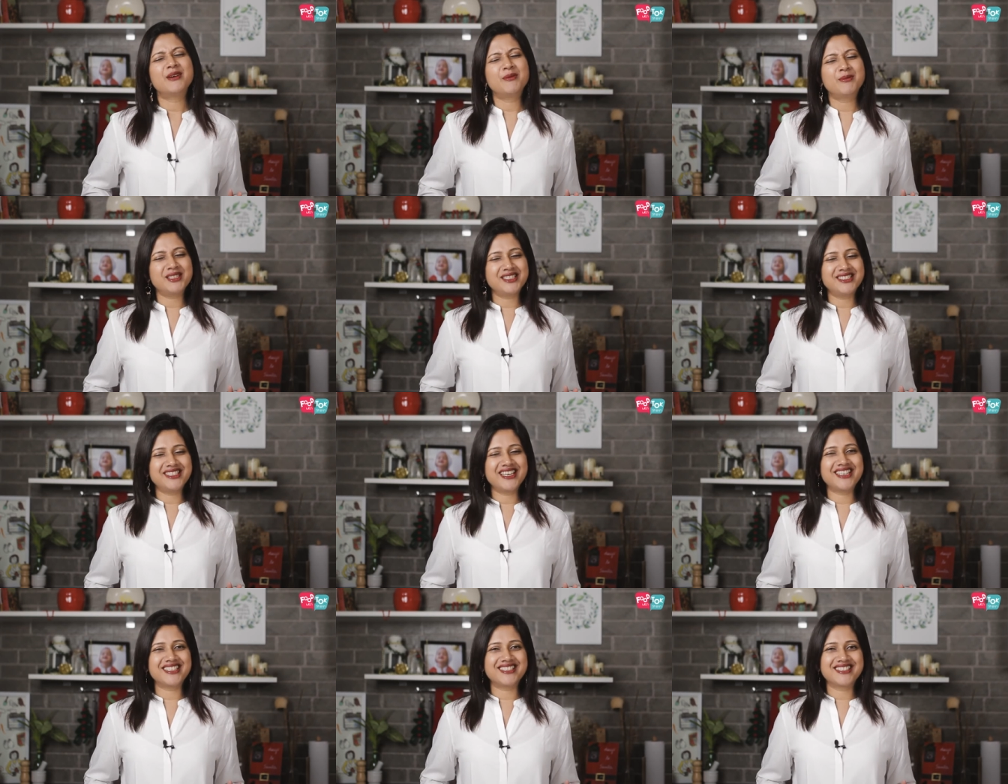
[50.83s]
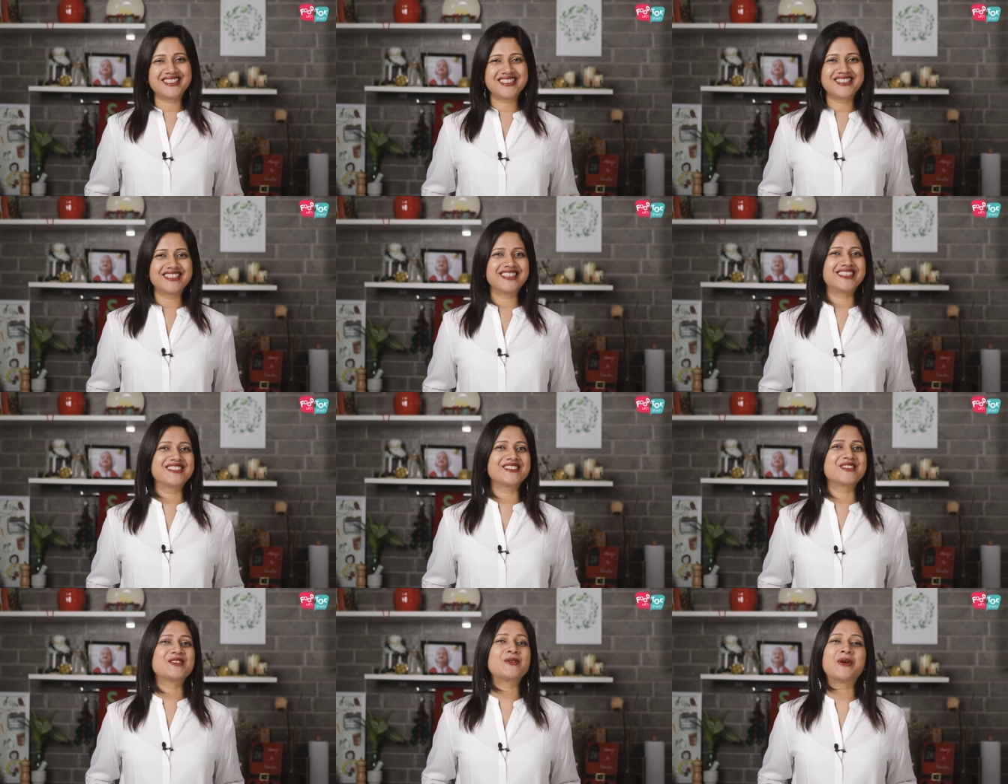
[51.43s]
But yes,
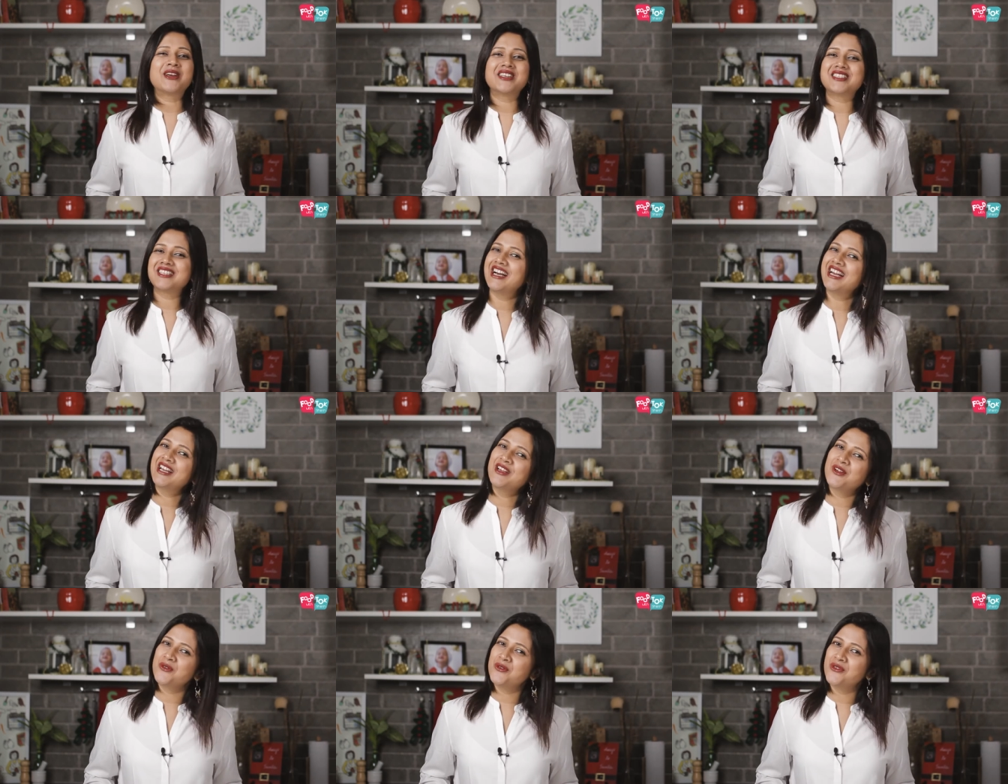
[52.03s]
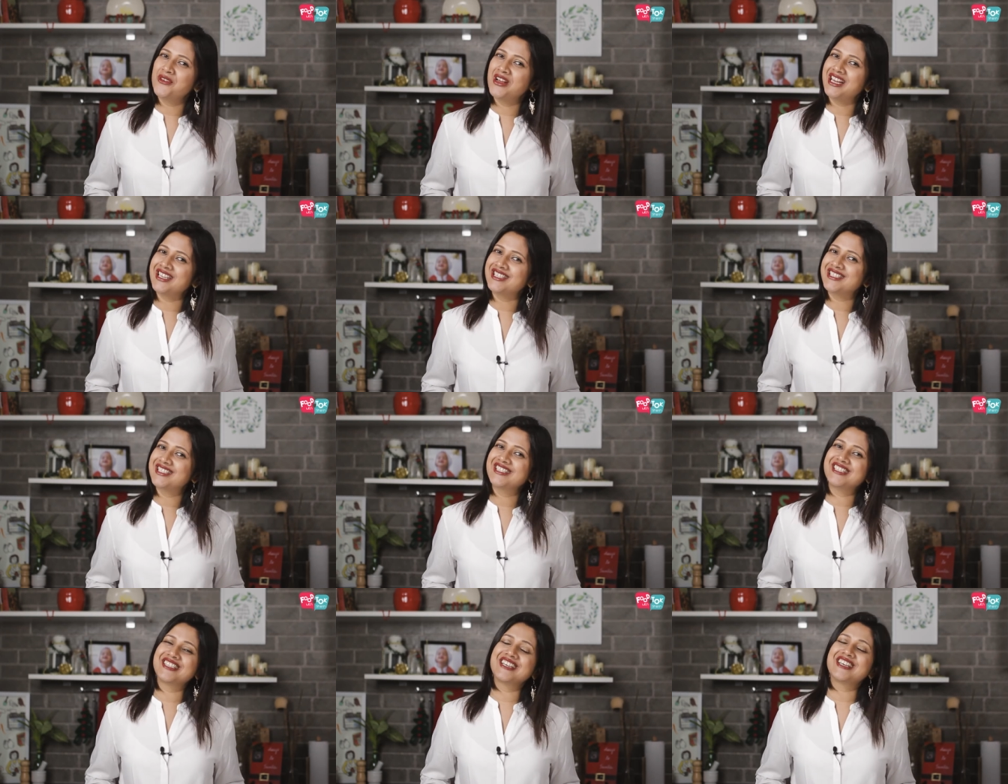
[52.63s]
it is quite high in
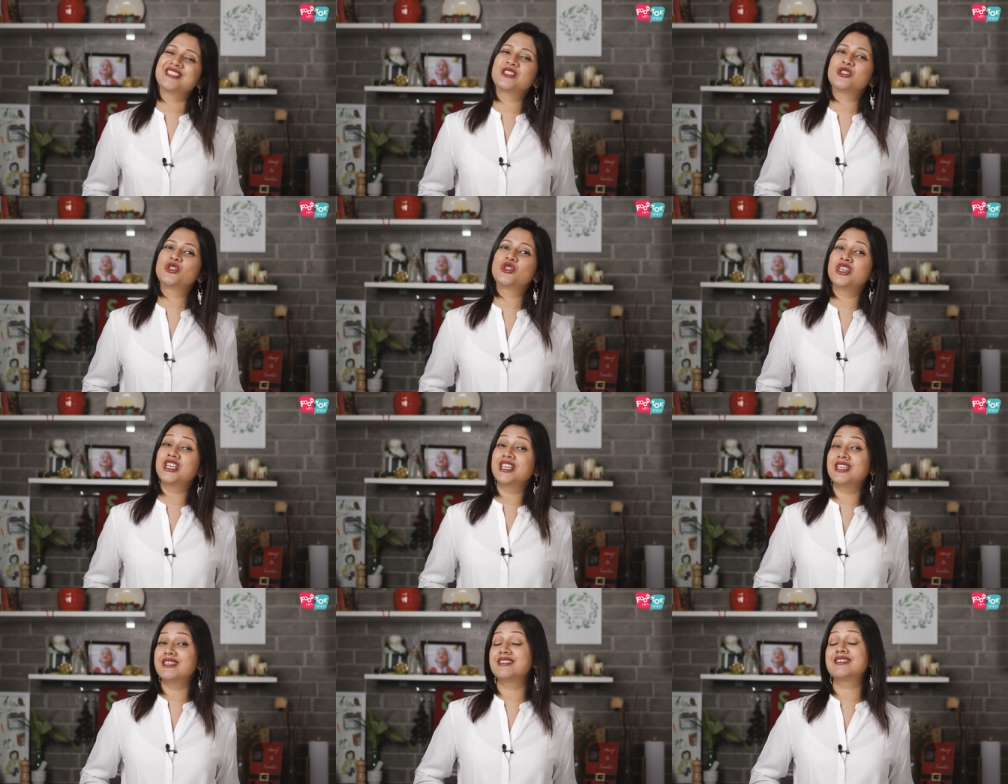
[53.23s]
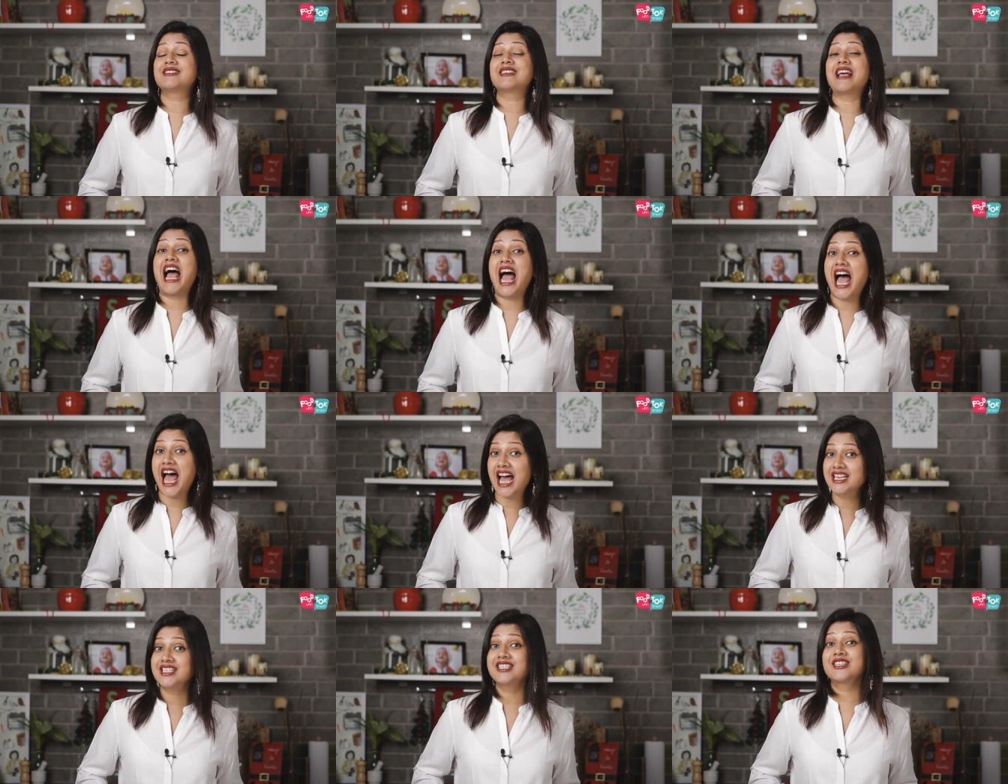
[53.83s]
fat. It has cheese
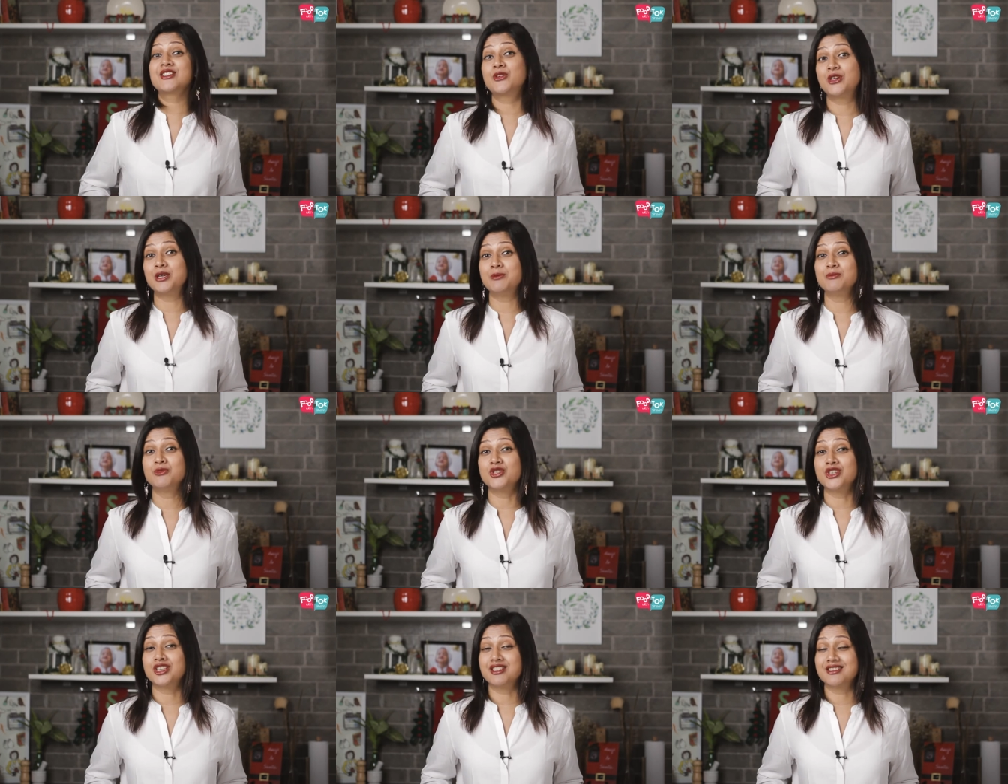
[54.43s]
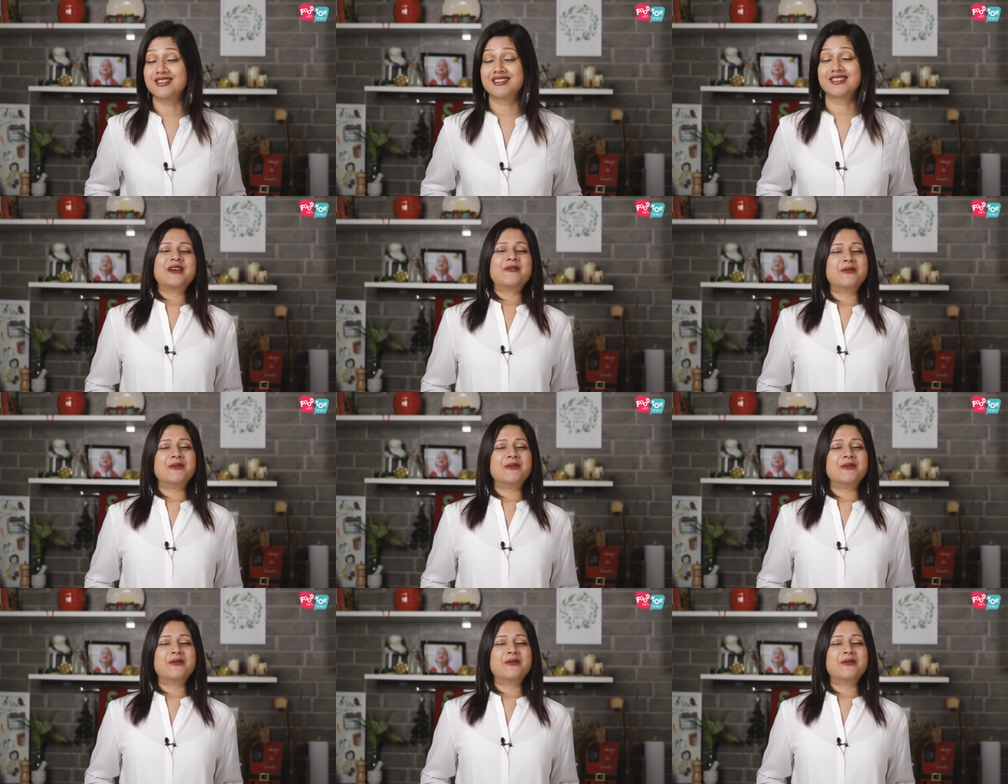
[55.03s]
and cream cheese.